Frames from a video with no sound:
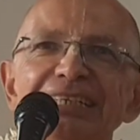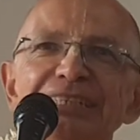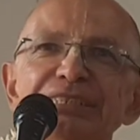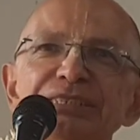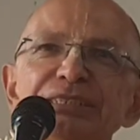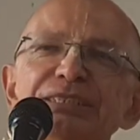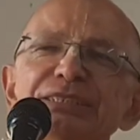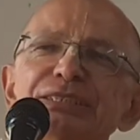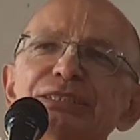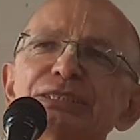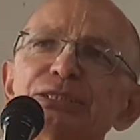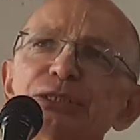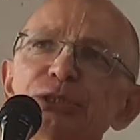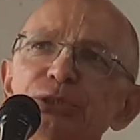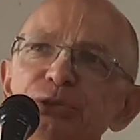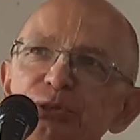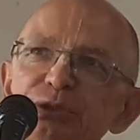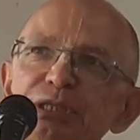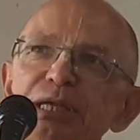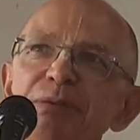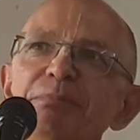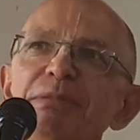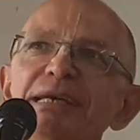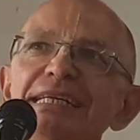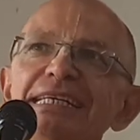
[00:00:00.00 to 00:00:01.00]
Through
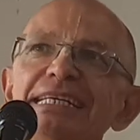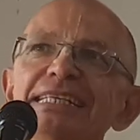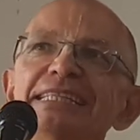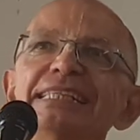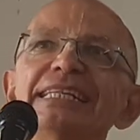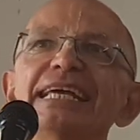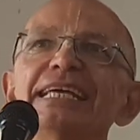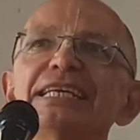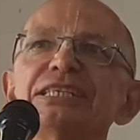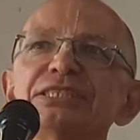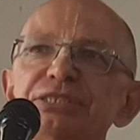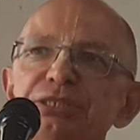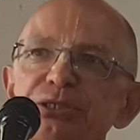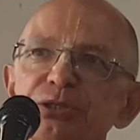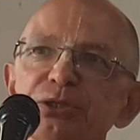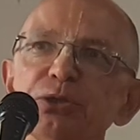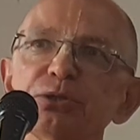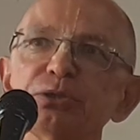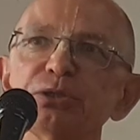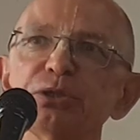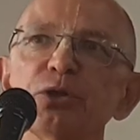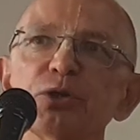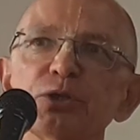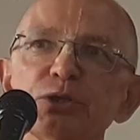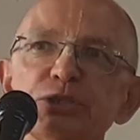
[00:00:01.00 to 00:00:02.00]
the meditation
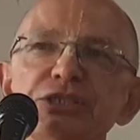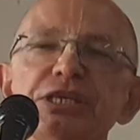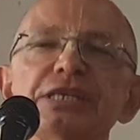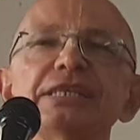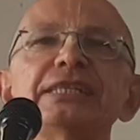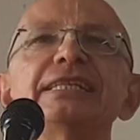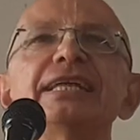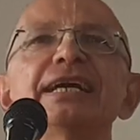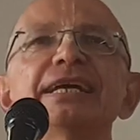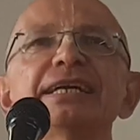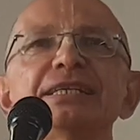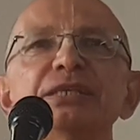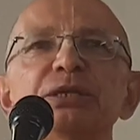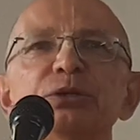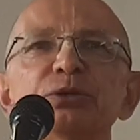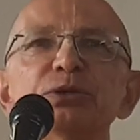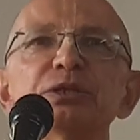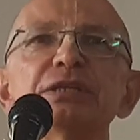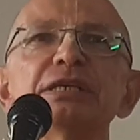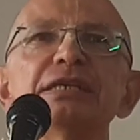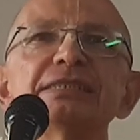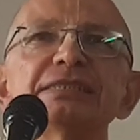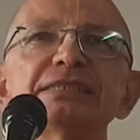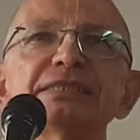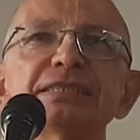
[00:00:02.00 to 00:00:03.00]
on Lord Chaitanya, on
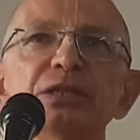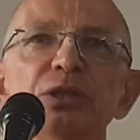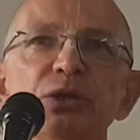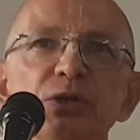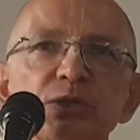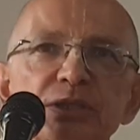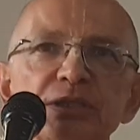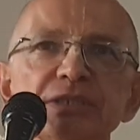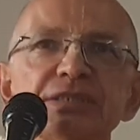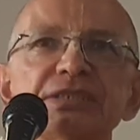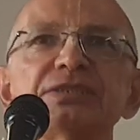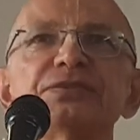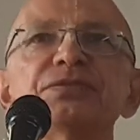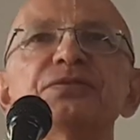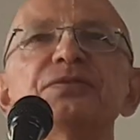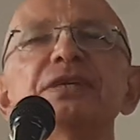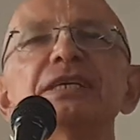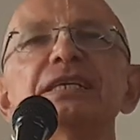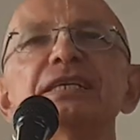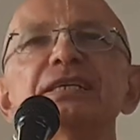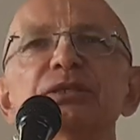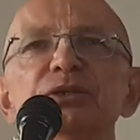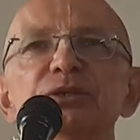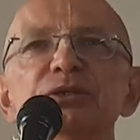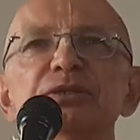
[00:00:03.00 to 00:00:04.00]
his lotus
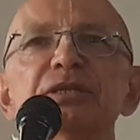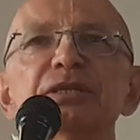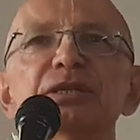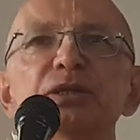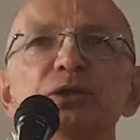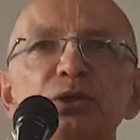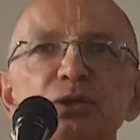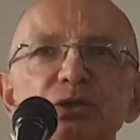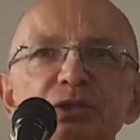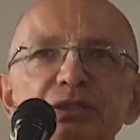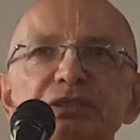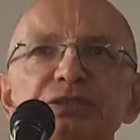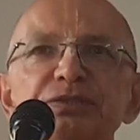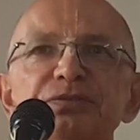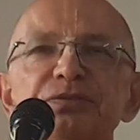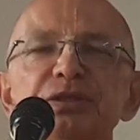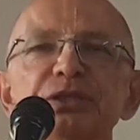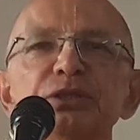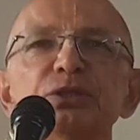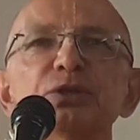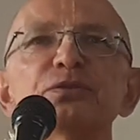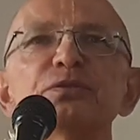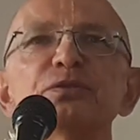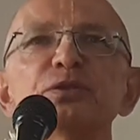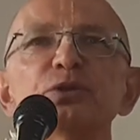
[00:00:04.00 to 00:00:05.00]
feet, on the lotus
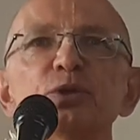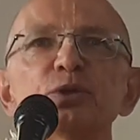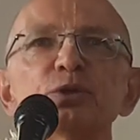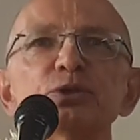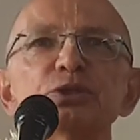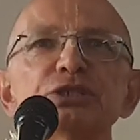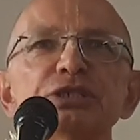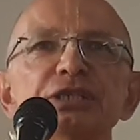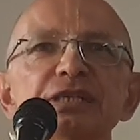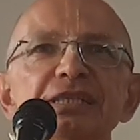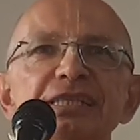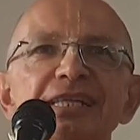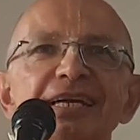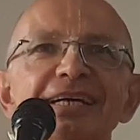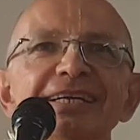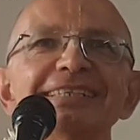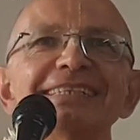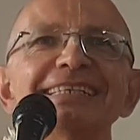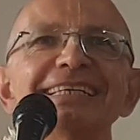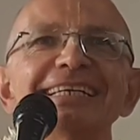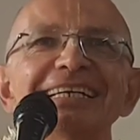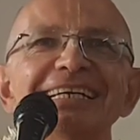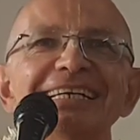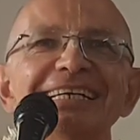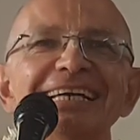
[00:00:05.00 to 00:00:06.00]
feet of Lord
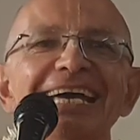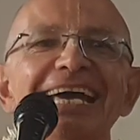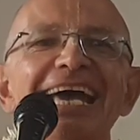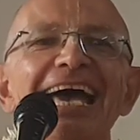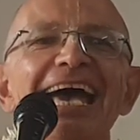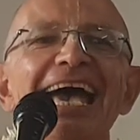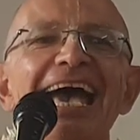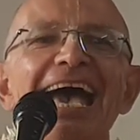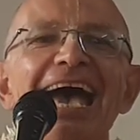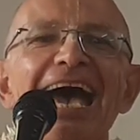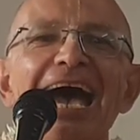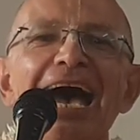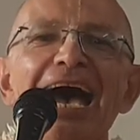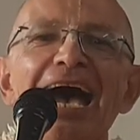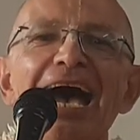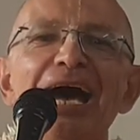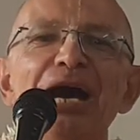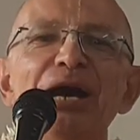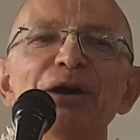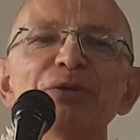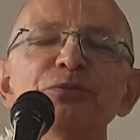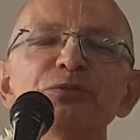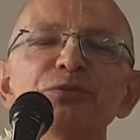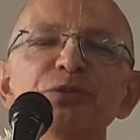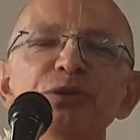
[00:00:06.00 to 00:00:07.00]
Chaitanya,
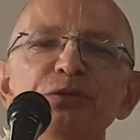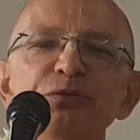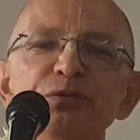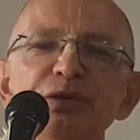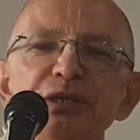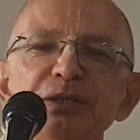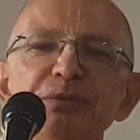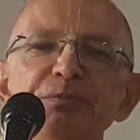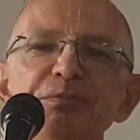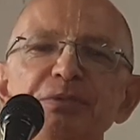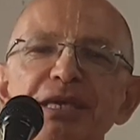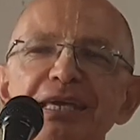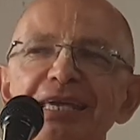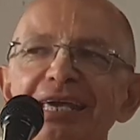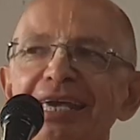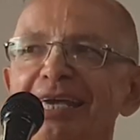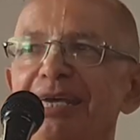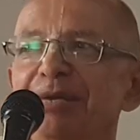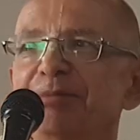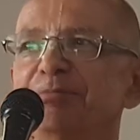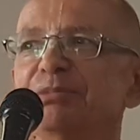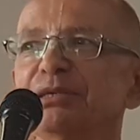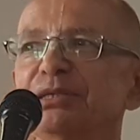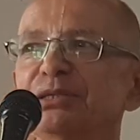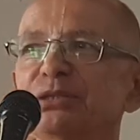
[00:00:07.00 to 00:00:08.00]
we will be
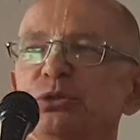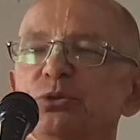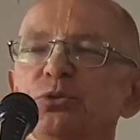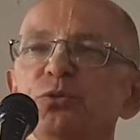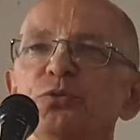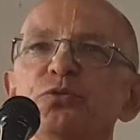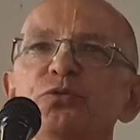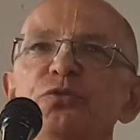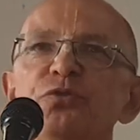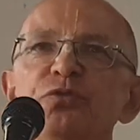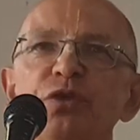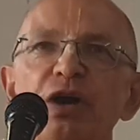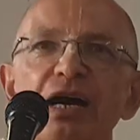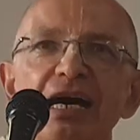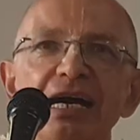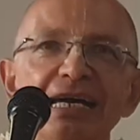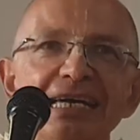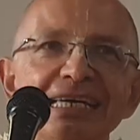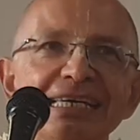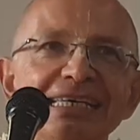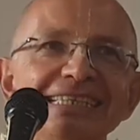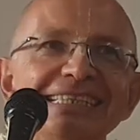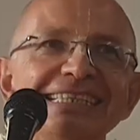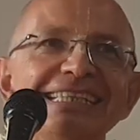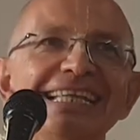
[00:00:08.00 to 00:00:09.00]
able to
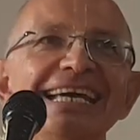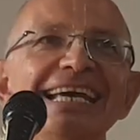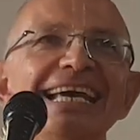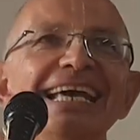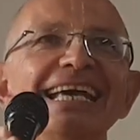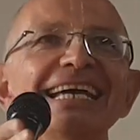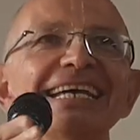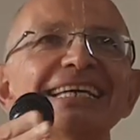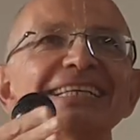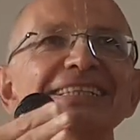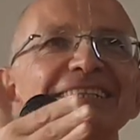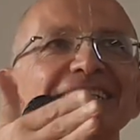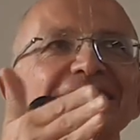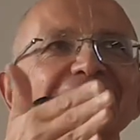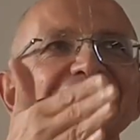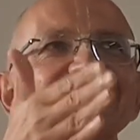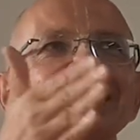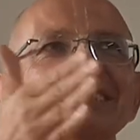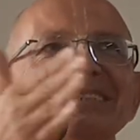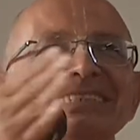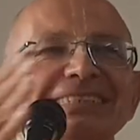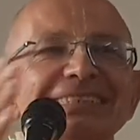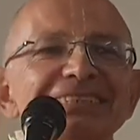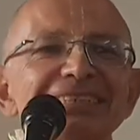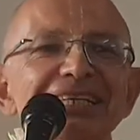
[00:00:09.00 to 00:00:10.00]
find
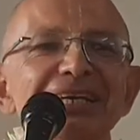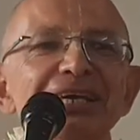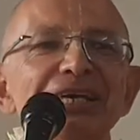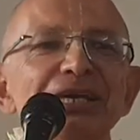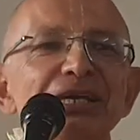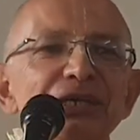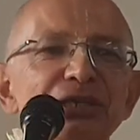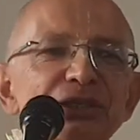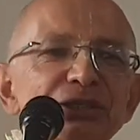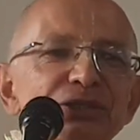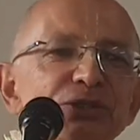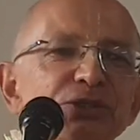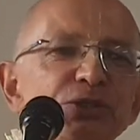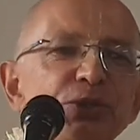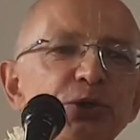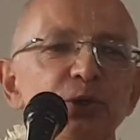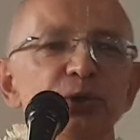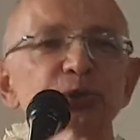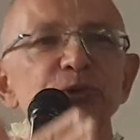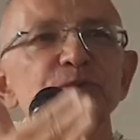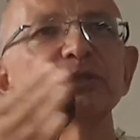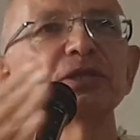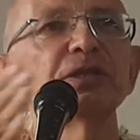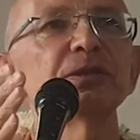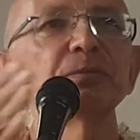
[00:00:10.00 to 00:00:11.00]
this
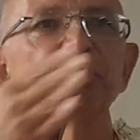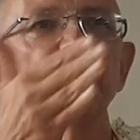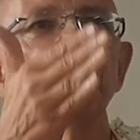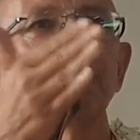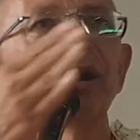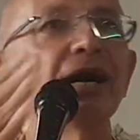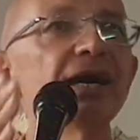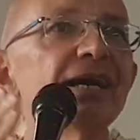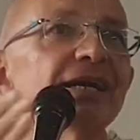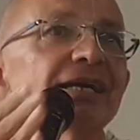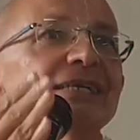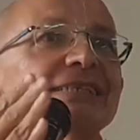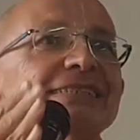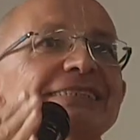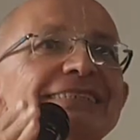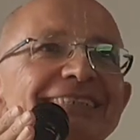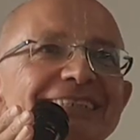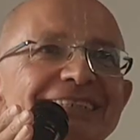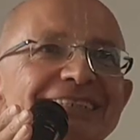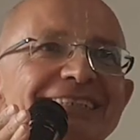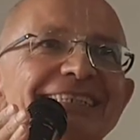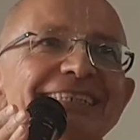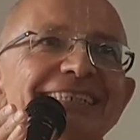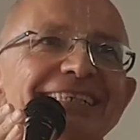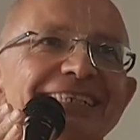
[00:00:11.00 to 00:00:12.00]
internal
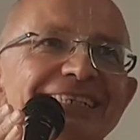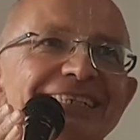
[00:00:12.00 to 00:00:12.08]
path,